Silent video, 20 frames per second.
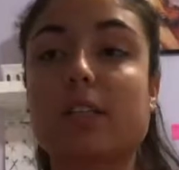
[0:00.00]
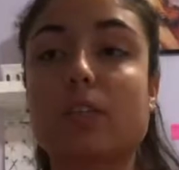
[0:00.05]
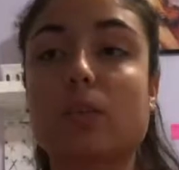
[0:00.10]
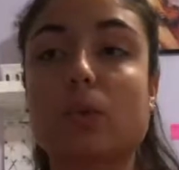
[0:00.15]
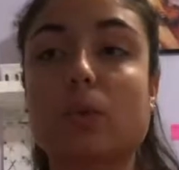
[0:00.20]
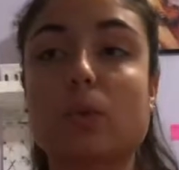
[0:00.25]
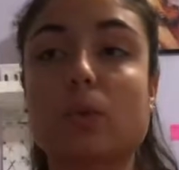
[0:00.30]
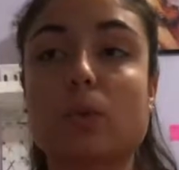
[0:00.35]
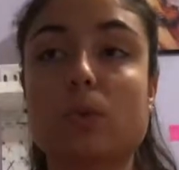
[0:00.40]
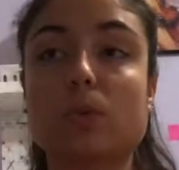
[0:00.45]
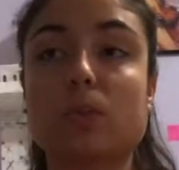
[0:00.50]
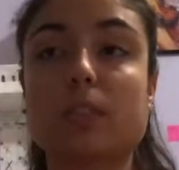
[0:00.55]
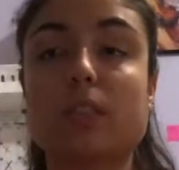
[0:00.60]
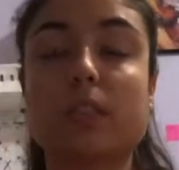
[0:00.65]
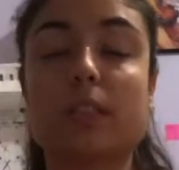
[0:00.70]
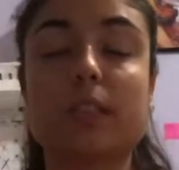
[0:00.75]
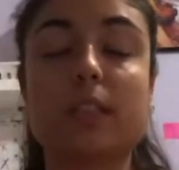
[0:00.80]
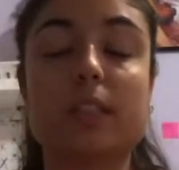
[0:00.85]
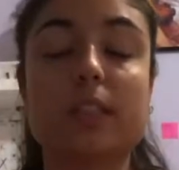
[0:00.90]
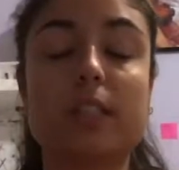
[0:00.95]
told
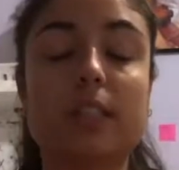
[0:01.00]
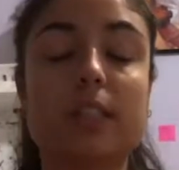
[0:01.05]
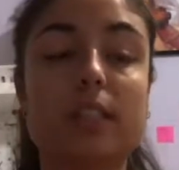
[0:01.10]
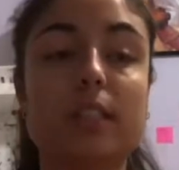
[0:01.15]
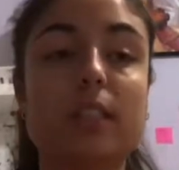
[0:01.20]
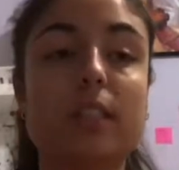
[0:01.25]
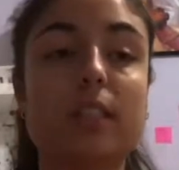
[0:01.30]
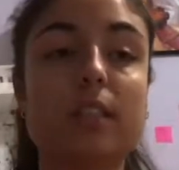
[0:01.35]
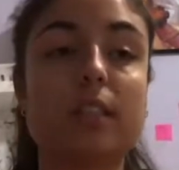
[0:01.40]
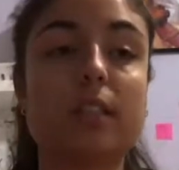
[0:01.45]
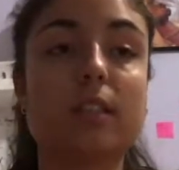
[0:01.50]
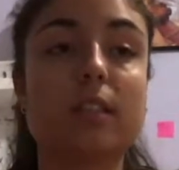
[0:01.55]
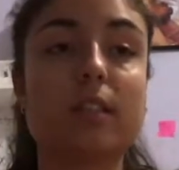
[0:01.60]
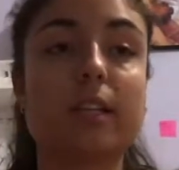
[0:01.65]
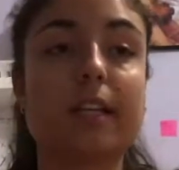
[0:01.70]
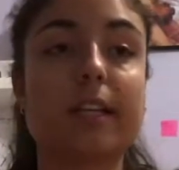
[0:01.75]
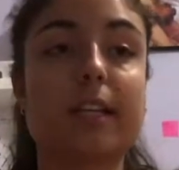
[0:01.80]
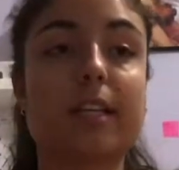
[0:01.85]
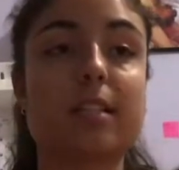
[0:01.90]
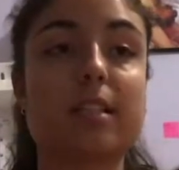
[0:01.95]
the
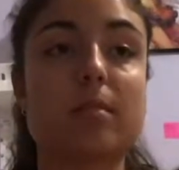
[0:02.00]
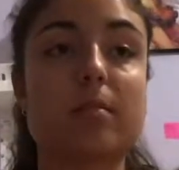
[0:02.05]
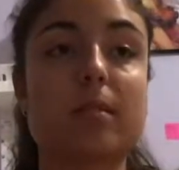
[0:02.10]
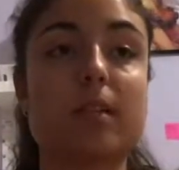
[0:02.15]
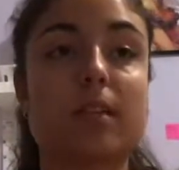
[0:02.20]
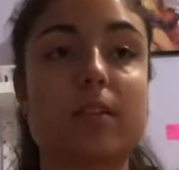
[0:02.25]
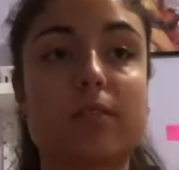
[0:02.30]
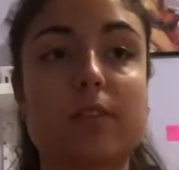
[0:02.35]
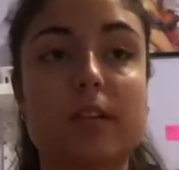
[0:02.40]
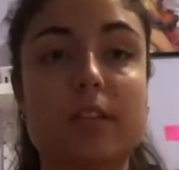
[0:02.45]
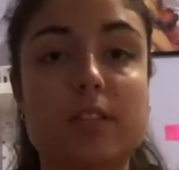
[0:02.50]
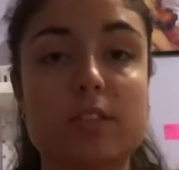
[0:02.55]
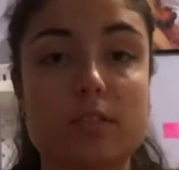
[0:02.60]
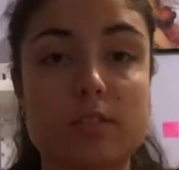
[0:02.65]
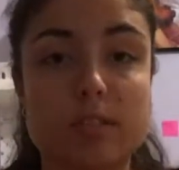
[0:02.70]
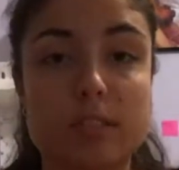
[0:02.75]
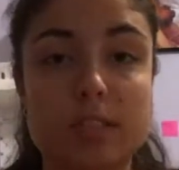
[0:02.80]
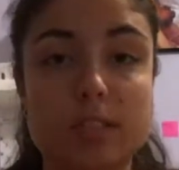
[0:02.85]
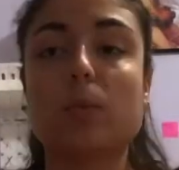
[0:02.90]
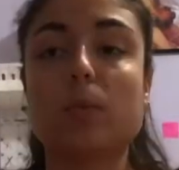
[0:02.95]
academic
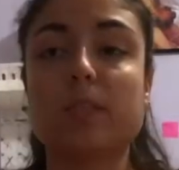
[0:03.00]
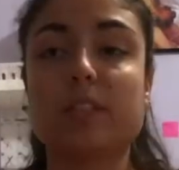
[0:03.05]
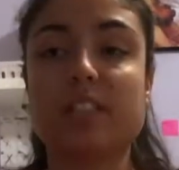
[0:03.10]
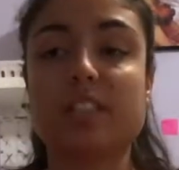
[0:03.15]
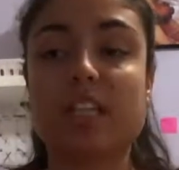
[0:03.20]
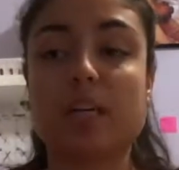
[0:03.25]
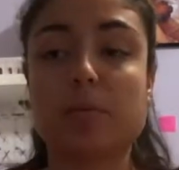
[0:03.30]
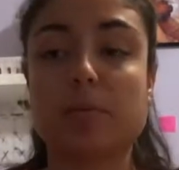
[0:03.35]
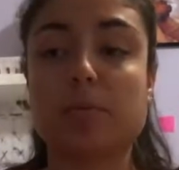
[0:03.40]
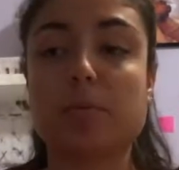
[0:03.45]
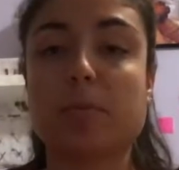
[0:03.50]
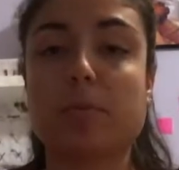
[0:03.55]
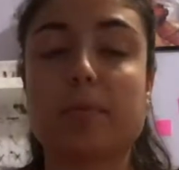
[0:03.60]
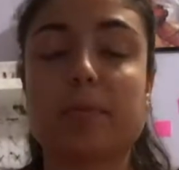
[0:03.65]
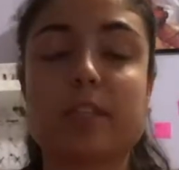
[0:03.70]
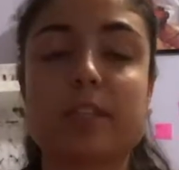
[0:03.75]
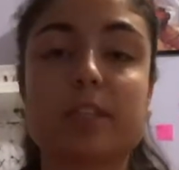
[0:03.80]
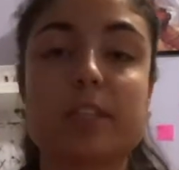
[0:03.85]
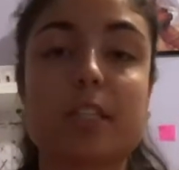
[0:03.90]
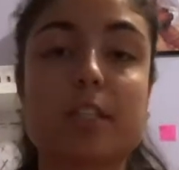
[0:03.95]
advisory when they come up with my
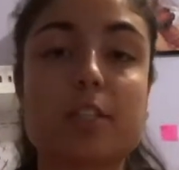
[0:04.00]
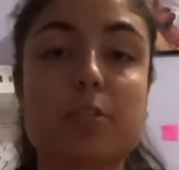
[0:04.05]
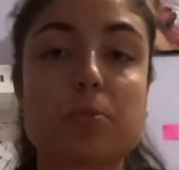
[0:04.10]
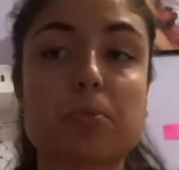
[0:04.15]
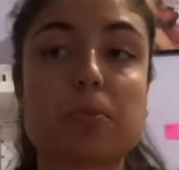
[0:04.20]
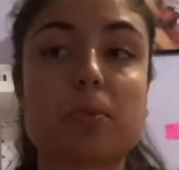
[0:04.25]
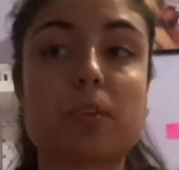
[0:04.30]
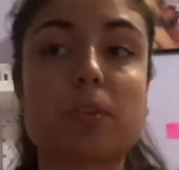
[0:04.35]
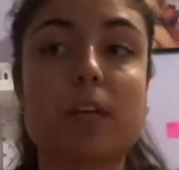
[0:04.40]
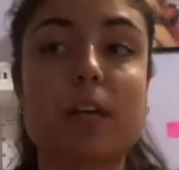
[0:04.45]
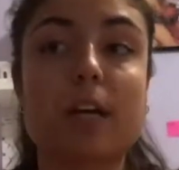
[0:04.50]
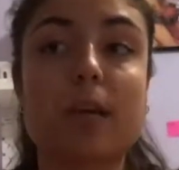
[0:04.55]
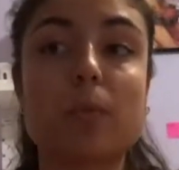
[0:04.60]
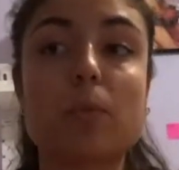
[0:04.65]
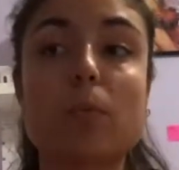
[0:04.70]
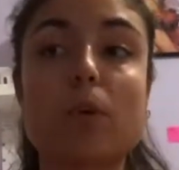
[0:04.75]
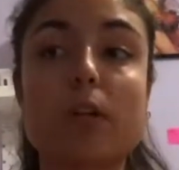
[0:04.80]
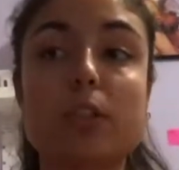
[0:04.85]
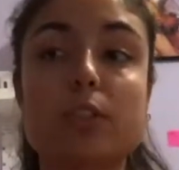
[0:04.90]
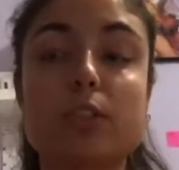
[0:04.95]
schedule, I
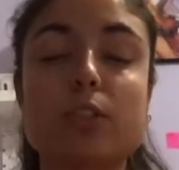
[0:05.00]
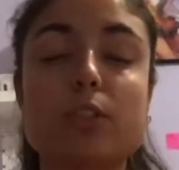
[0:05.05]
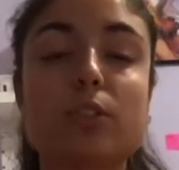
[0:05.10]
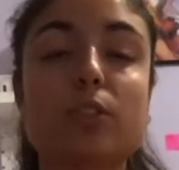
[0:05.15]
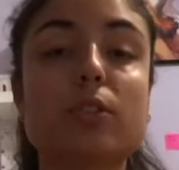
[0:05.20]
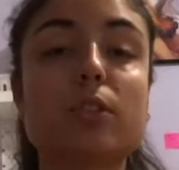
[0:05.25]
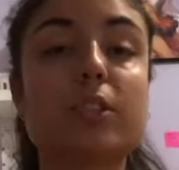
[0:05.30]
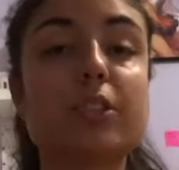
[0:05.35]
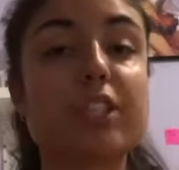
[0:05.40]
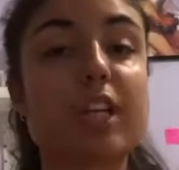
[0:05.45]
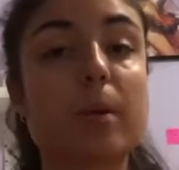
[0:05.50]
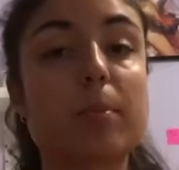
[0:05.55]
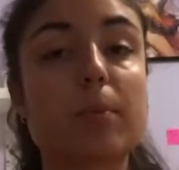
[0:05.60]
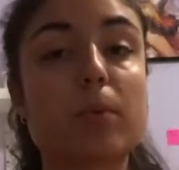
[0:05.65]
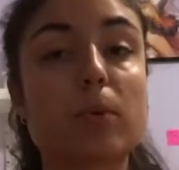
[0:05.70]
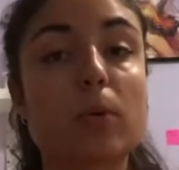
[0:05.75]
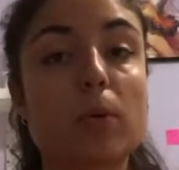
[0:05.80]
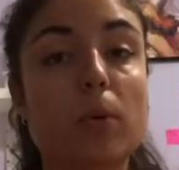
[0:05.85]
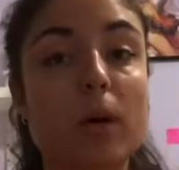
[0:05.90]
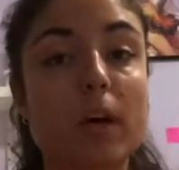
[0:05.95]
want to do the chapel
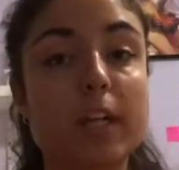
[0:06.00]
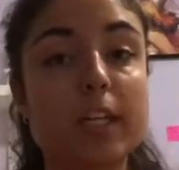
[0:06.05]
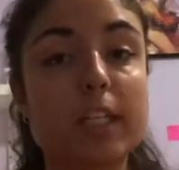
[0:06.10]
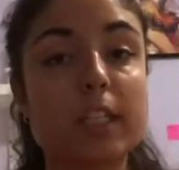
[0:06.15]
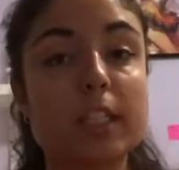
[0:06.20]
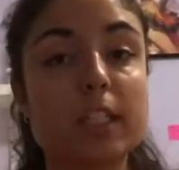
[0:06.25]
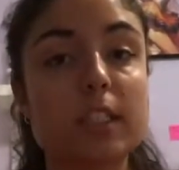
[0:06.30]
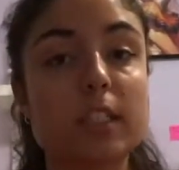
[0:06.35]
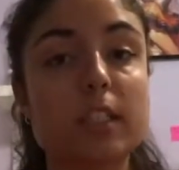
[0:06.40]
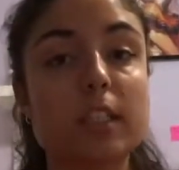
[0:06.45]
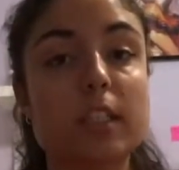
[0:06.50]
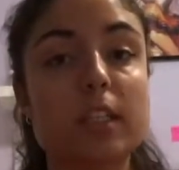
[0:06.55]
choir